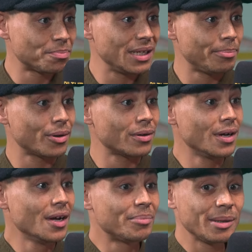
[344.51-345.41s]
people,
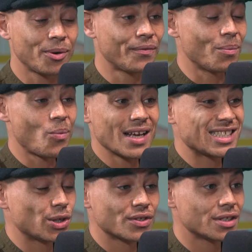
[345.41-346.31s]
people from
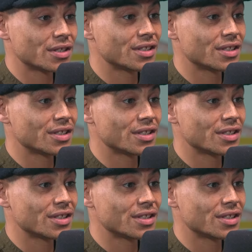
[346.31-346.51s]
West London.